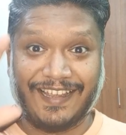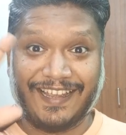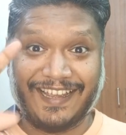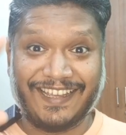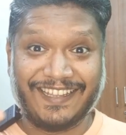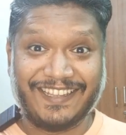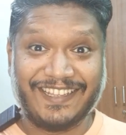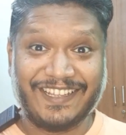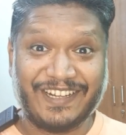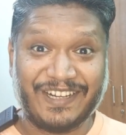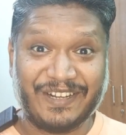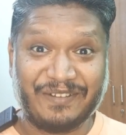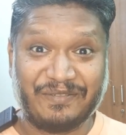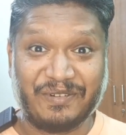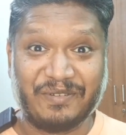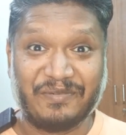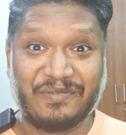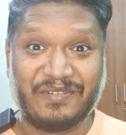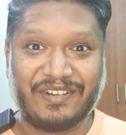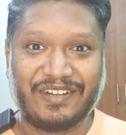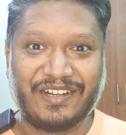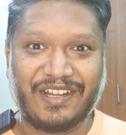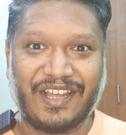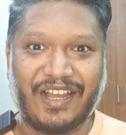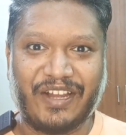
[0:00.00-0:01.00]
Hi there,
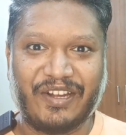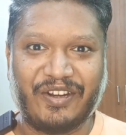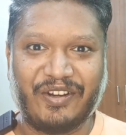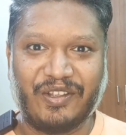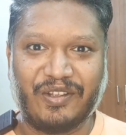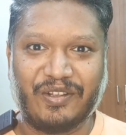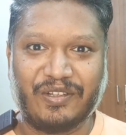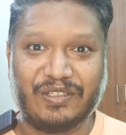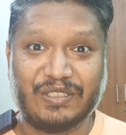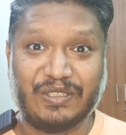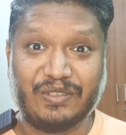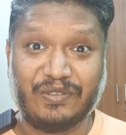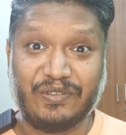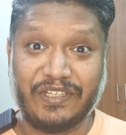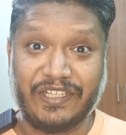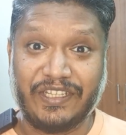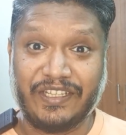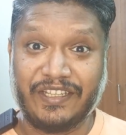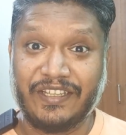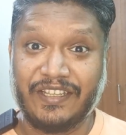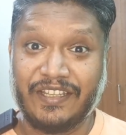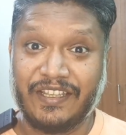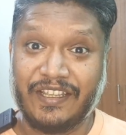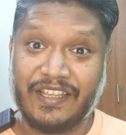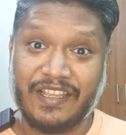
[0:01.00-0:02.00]
everyone. How are you all
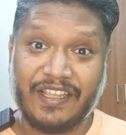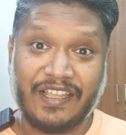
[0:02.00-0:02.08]
doing?